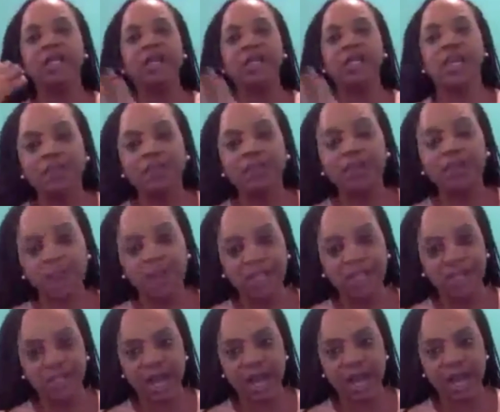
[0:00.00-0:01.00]
getting the
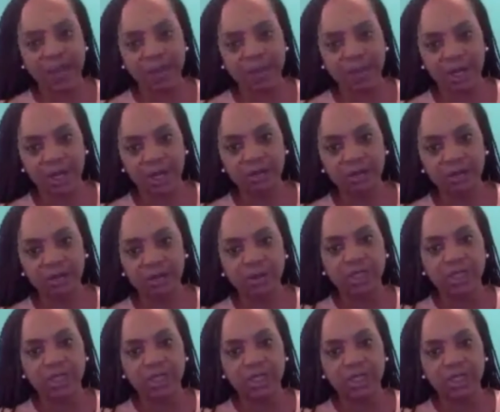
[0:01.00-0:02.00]
information out there
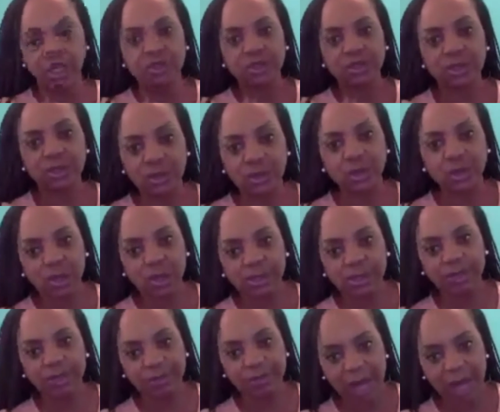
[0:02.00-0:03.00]
so these little
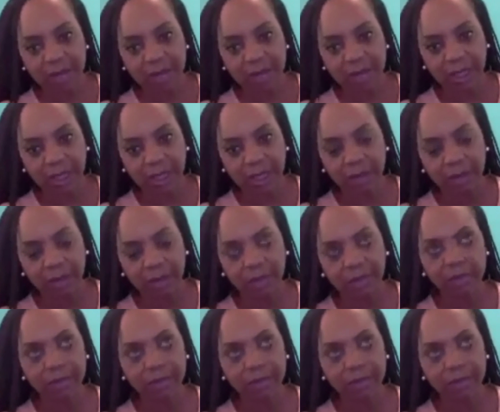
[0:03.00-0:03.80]
girls can find me.